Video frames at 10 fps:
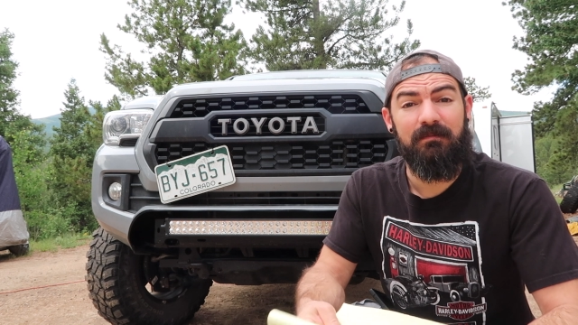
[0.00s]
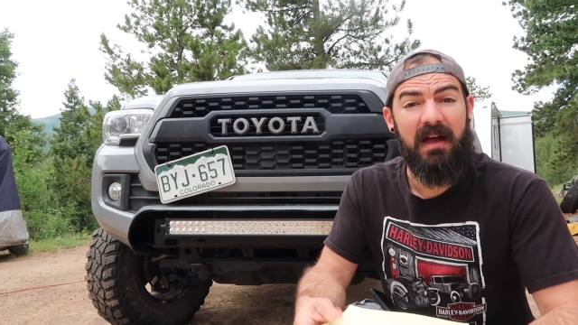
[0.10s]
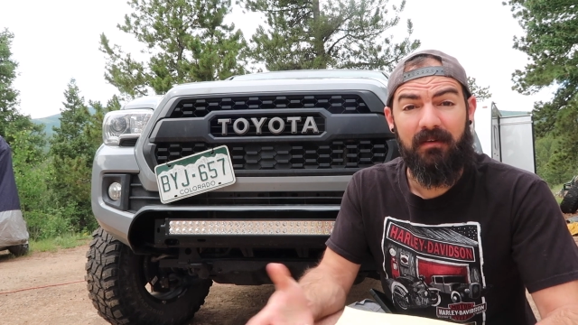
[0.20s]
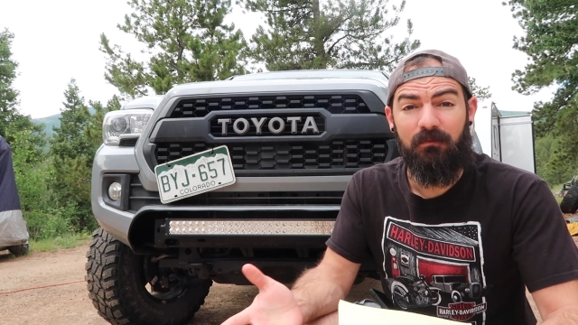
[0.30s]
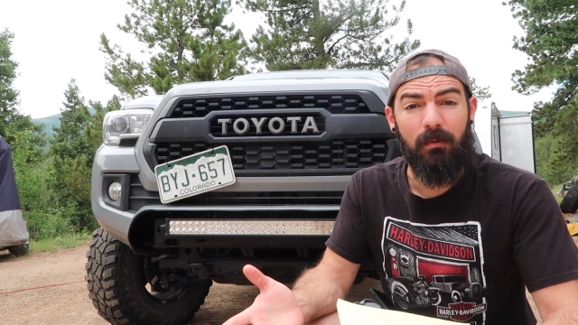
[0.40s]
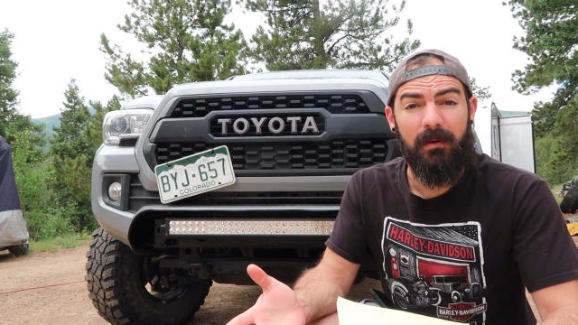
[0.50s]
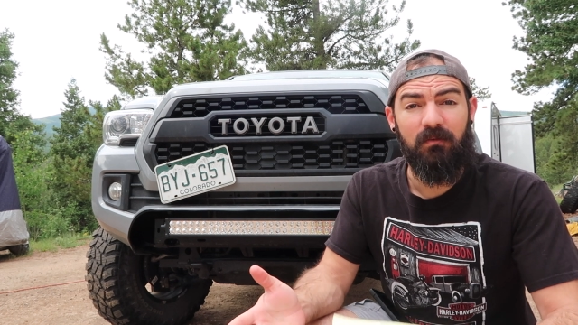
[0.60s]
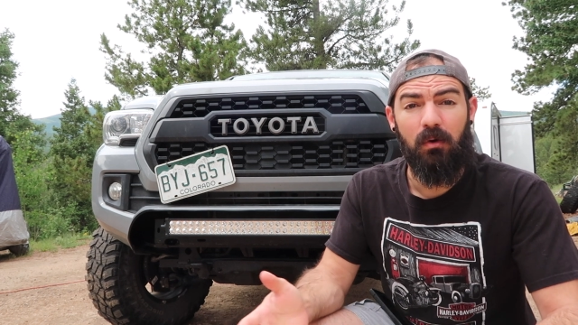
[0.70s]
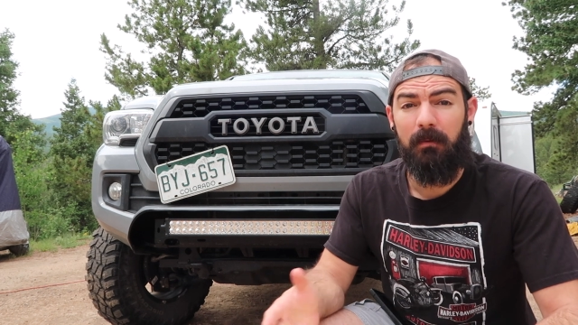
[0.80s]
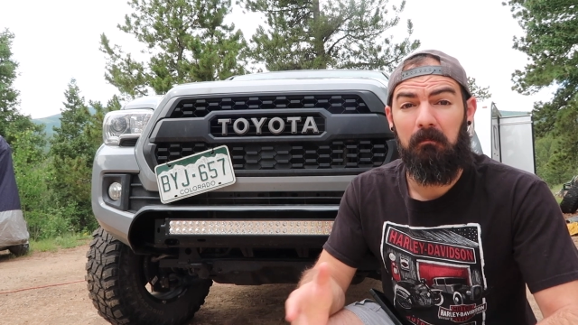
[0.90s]
have
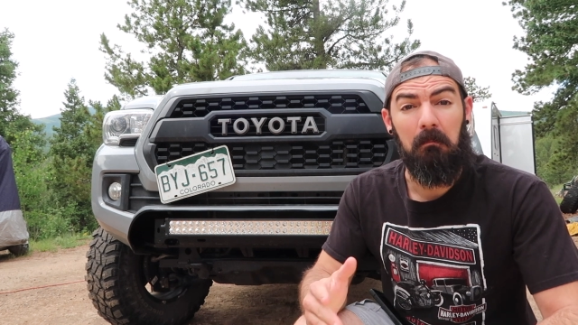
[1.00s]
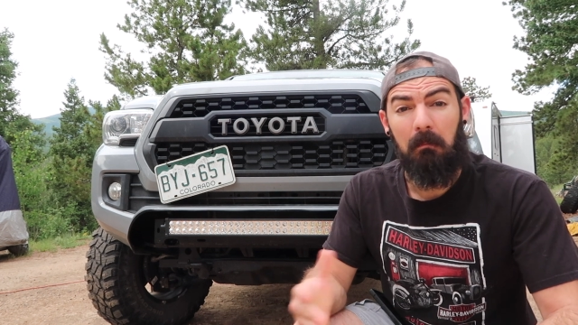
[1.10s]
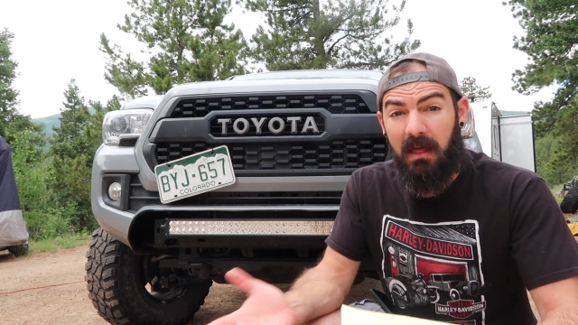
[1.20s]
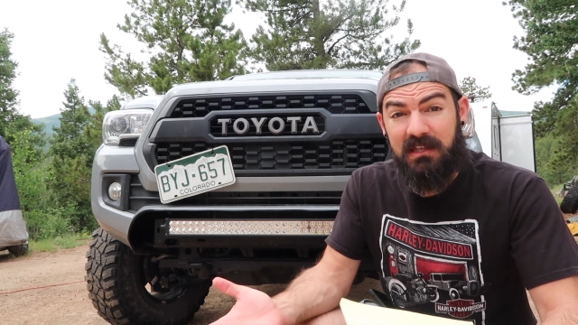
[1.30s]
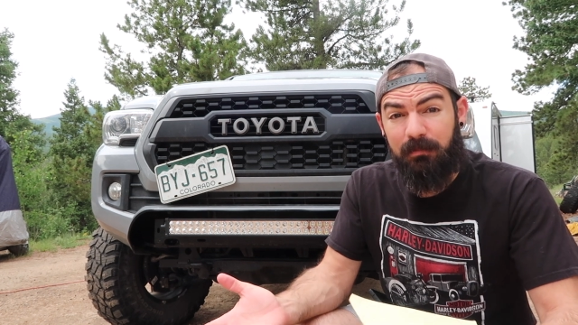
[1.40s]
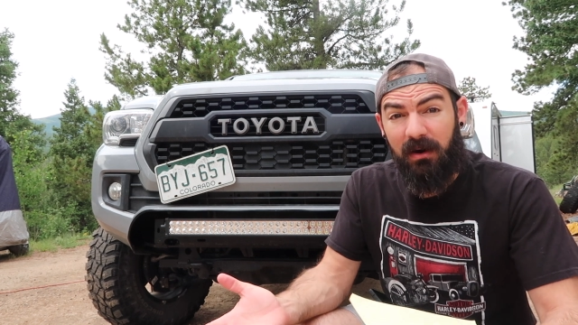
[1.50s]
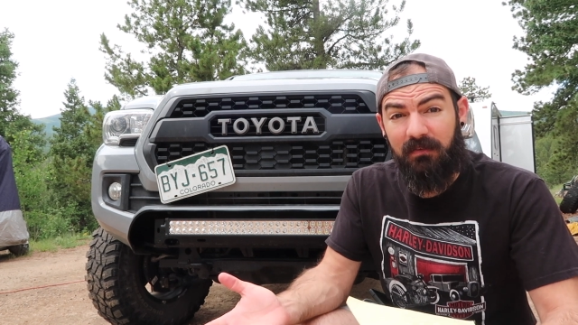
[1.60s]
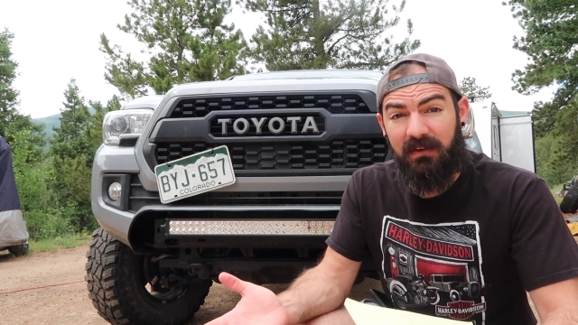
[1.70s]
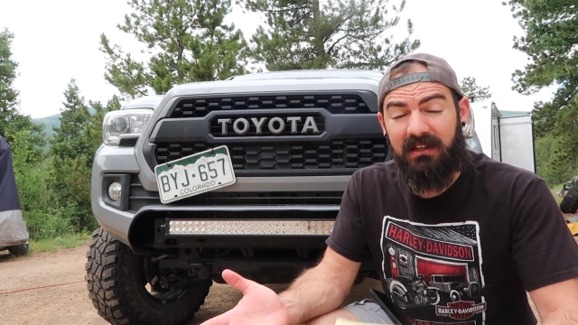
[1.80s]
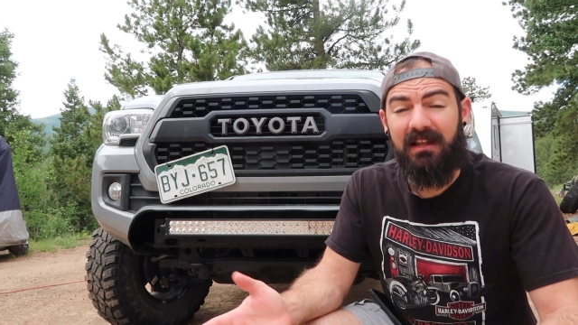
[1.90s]
4x4, that's
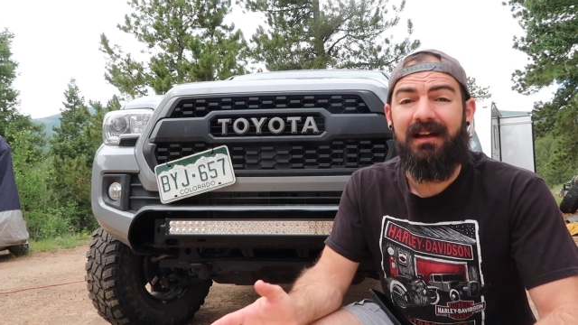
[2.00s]
perfect.